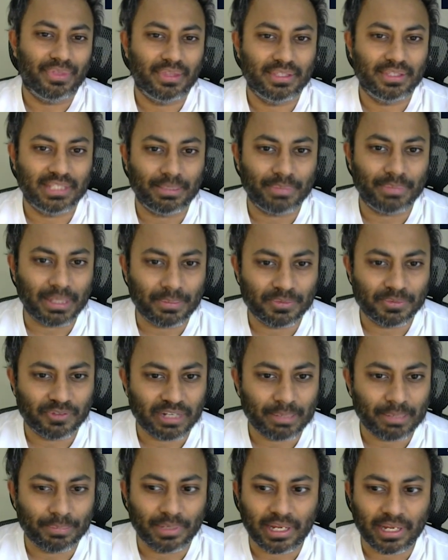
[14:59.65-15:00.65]
sometimes when
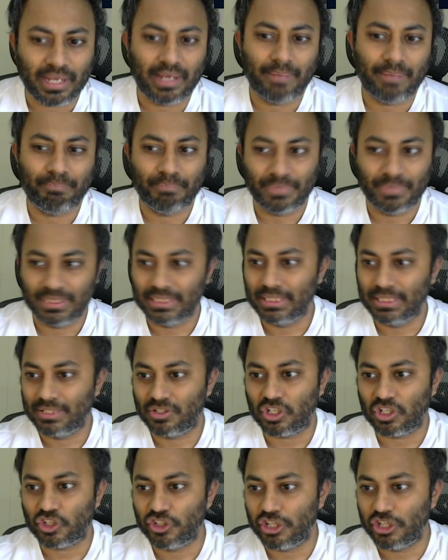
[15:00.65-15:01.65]
I play this
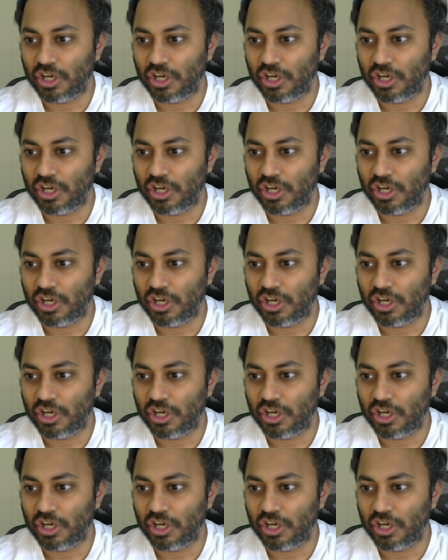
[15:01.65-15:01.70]
structure